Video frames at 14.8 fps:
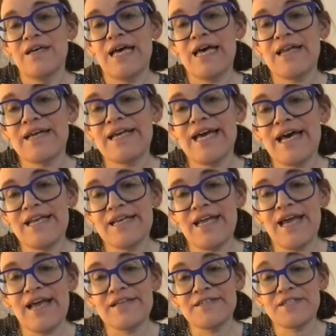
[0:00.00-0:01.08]
and again
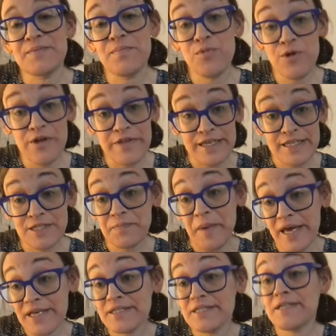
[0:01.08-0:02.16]
gain some breathing
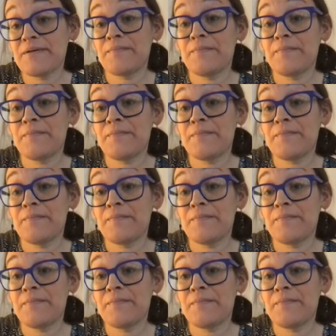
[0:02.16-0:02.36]
space.